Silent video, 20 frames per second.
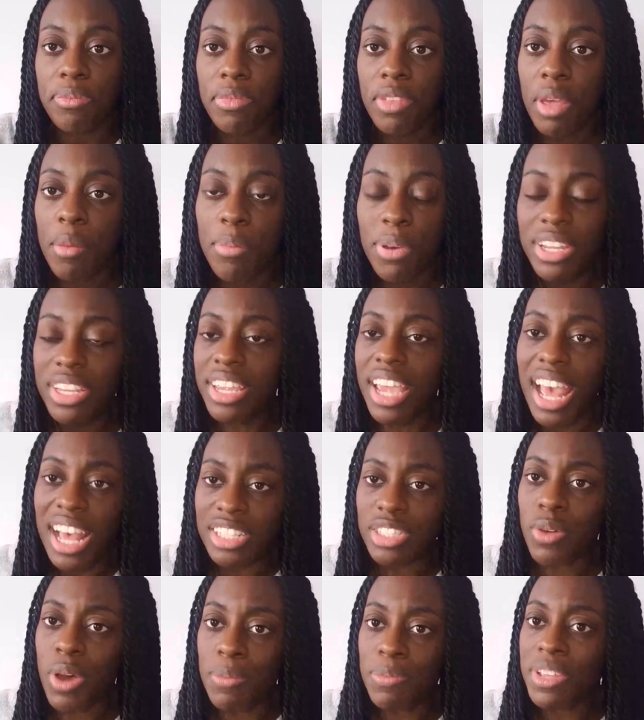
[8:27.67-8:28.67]
But yeah,
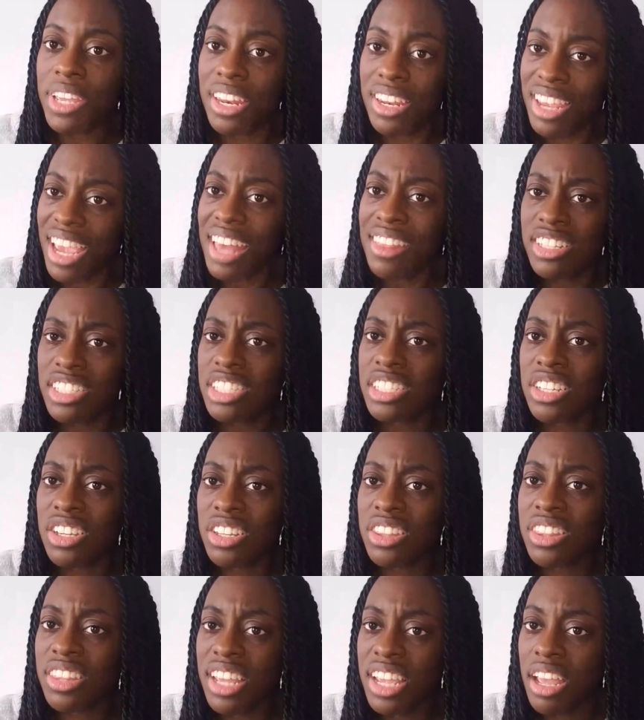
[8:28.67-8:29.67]
so I'm thinking, yeah, this is a
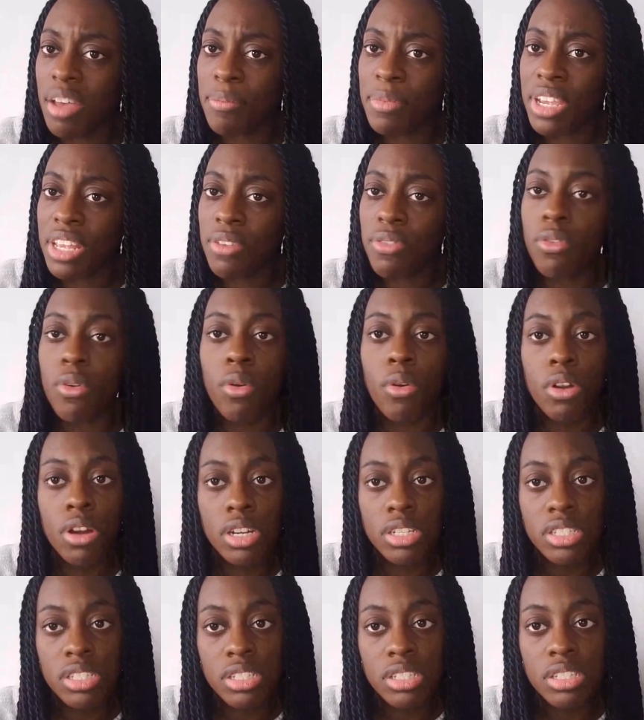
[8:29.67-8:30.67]
good thing. I mean, of
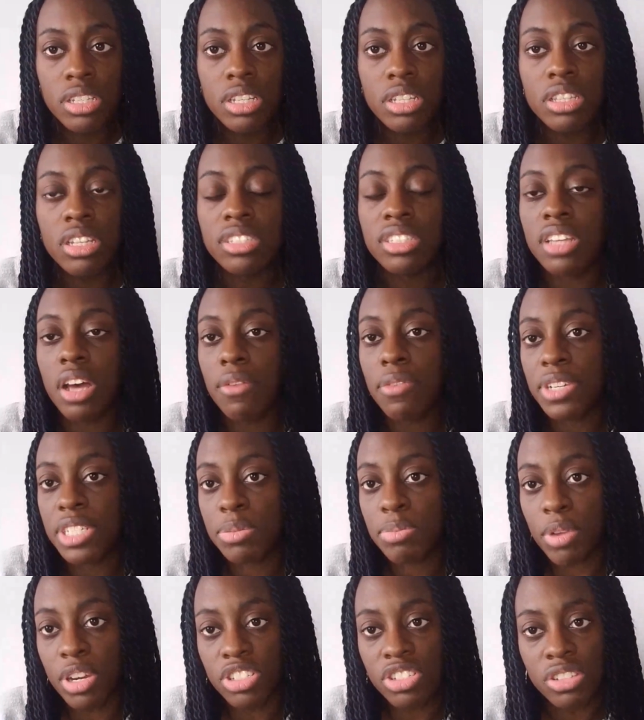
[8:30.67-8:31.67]
course, the
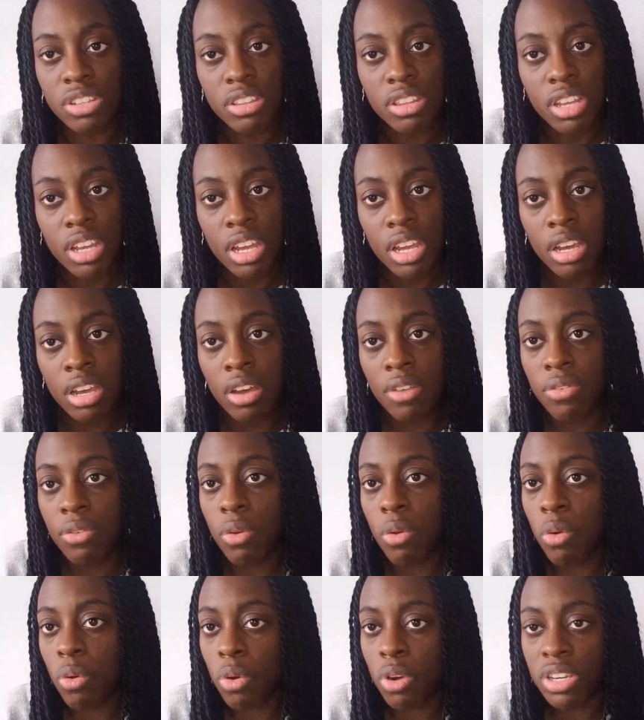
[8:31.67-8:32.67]
self-expression thing, of
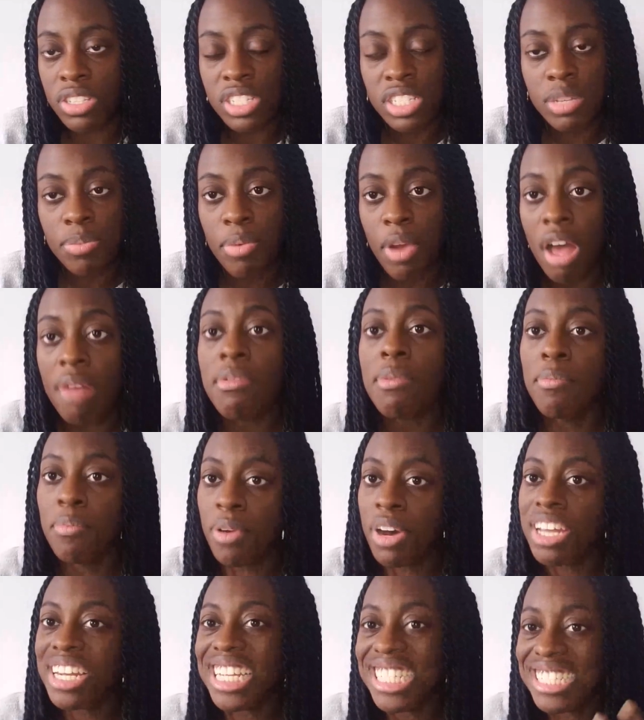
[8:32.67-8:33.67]
course, is a problem,
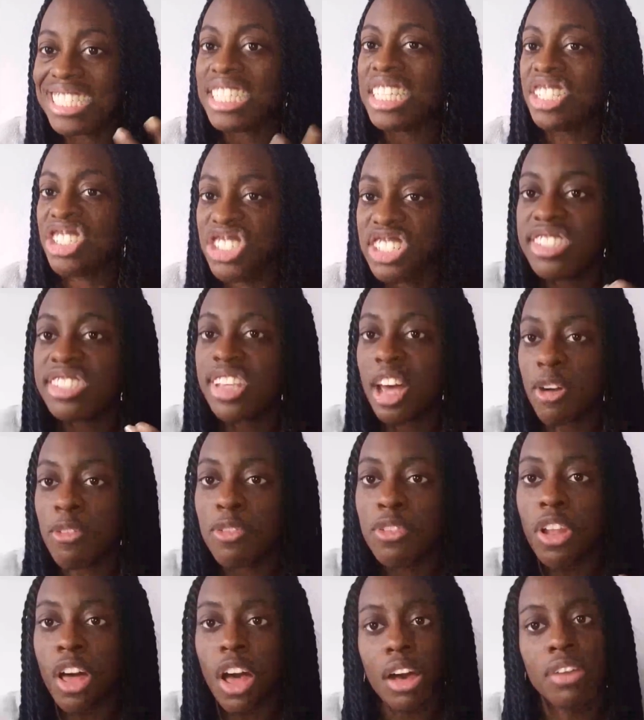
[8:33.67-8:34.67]
but it teaches
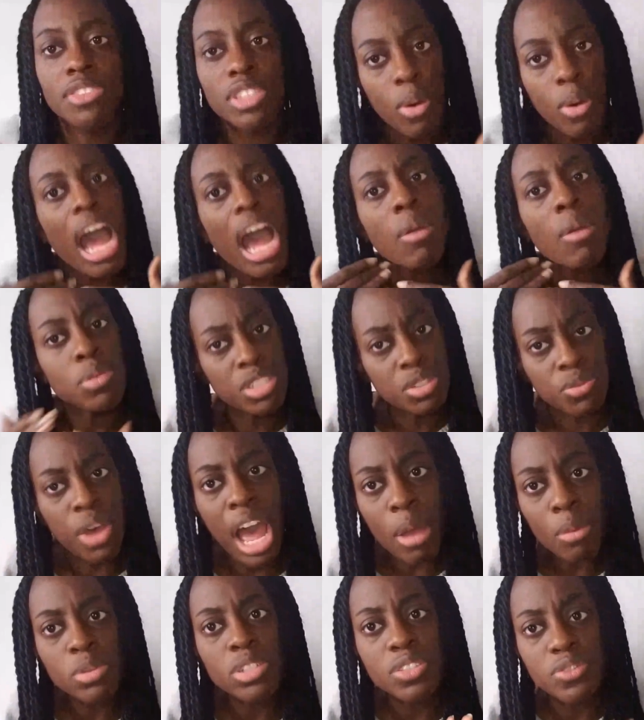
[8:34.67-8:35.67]
self-love. So I was
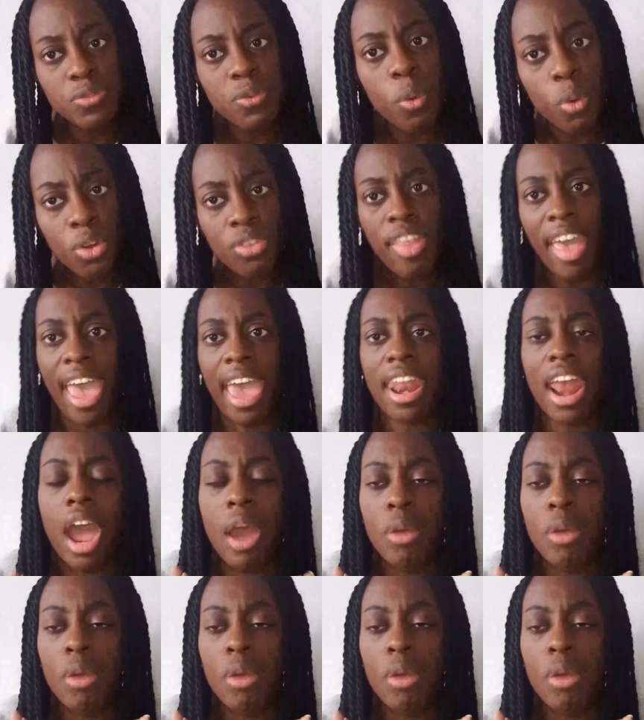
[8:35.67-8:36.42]
for that.